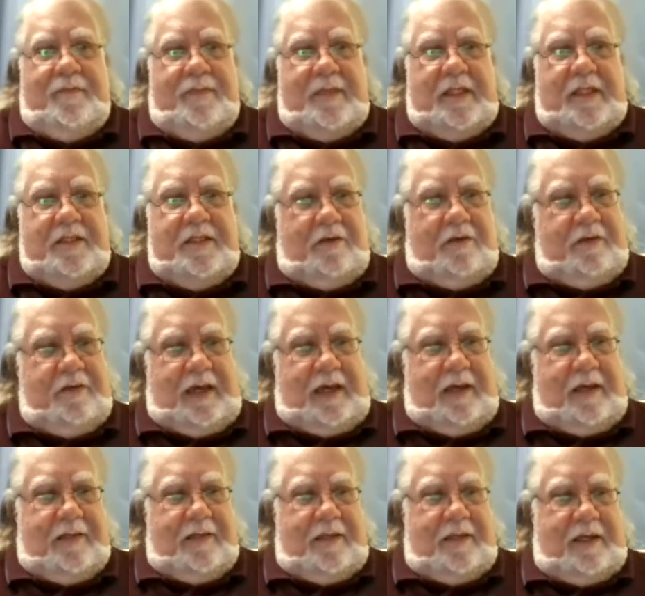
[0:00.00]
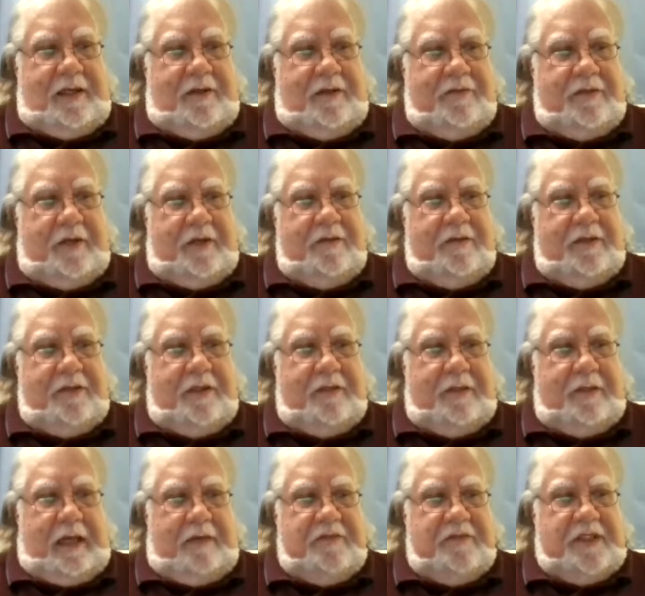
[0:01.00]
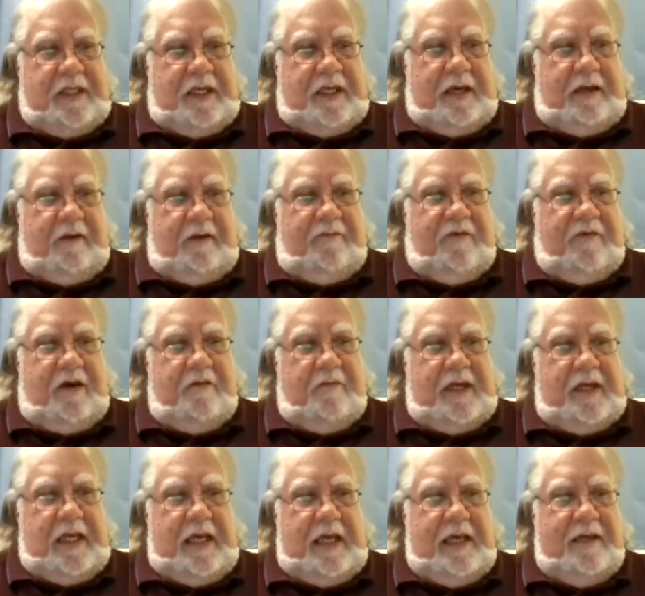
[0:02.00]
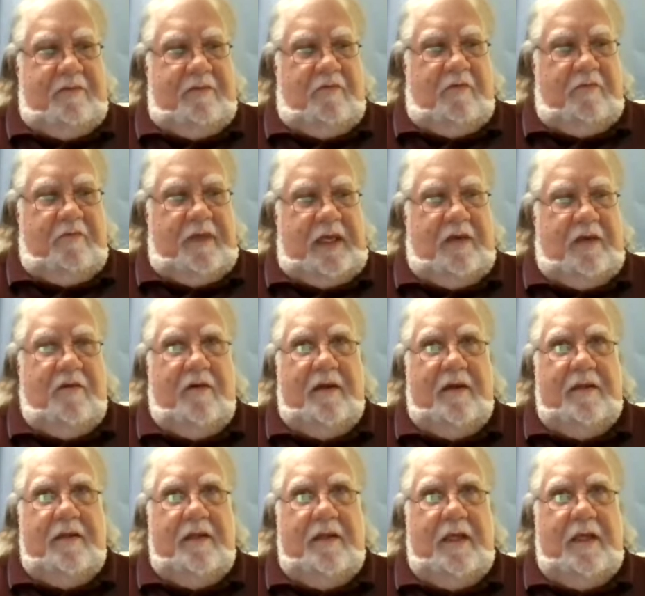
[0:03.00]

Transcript: So yeah, that was the kind of fun we had when we could,